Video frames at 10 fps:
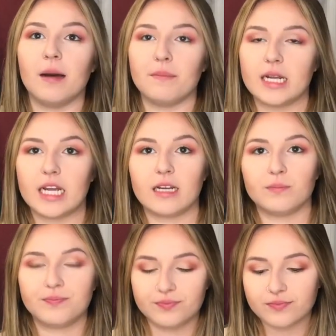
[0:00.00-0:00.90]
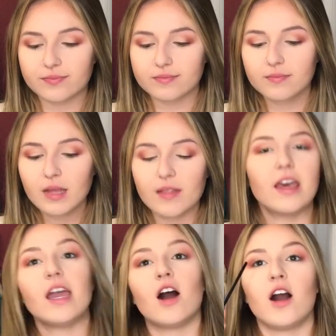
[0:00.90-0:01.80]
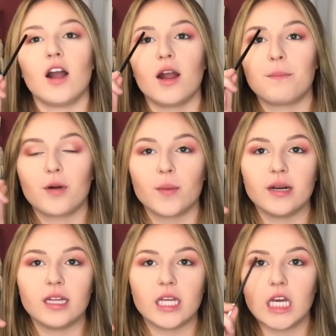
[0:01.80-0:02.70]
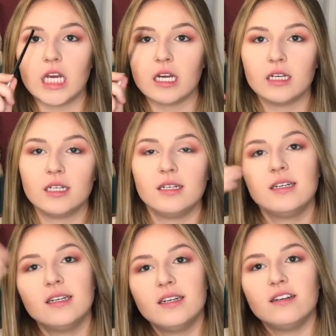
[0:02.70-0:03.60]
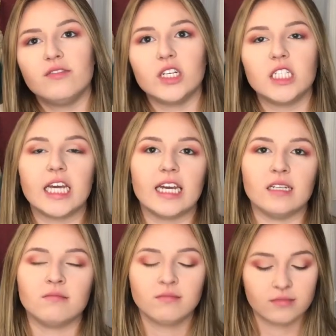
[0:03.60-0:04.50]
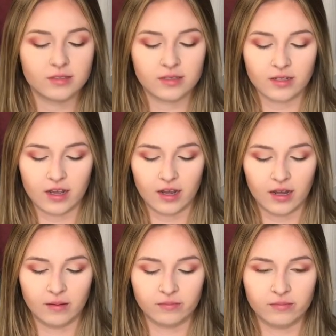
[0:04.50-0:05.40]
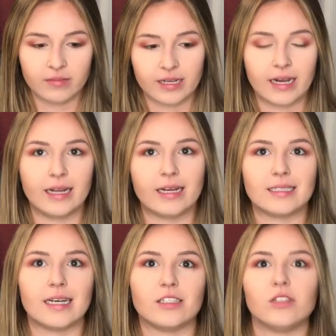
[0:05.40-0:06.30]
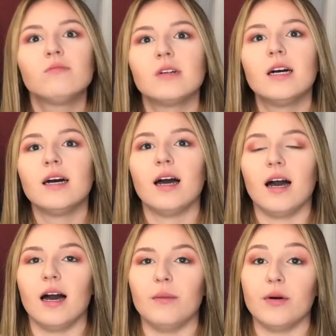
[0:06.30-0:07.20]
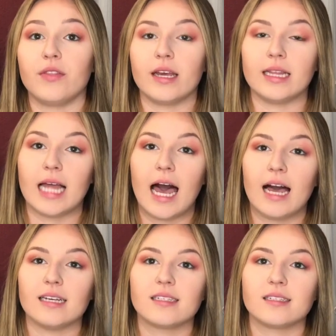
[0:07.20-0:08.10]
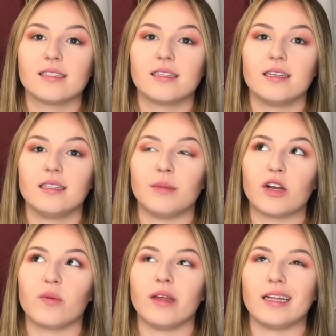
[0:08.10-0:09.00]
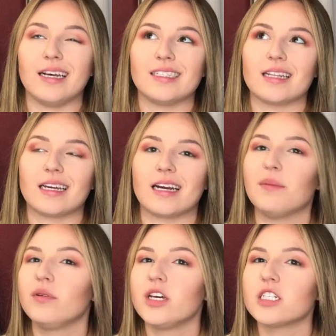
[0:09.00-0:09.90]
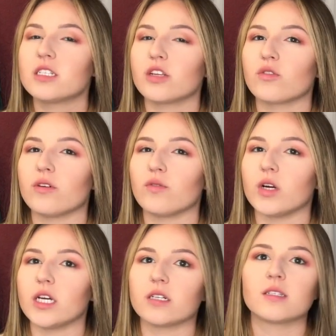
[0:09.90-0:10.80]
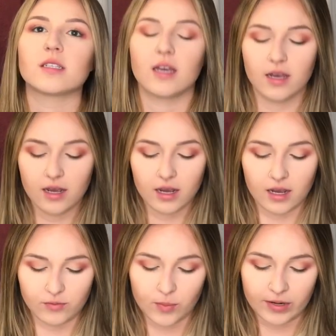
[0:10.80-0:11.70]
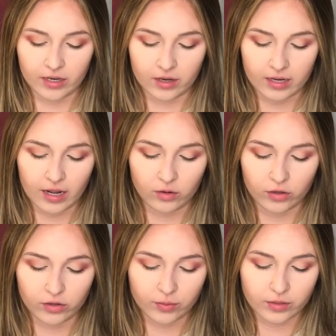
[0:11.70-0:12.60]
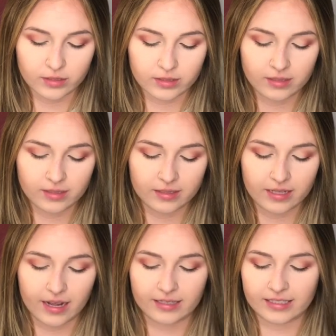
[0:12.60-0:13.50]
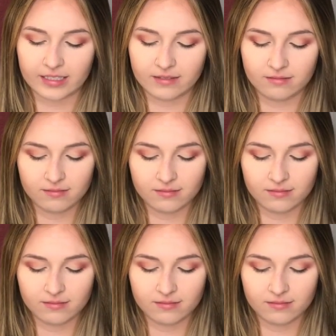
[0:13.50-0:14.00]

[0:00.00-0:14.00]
meaning they are permanently filled in, like kind of like a tattoo. But they last, microblading lasts I think a couple of years, like 3 or 4 years, depending on how good the person that did it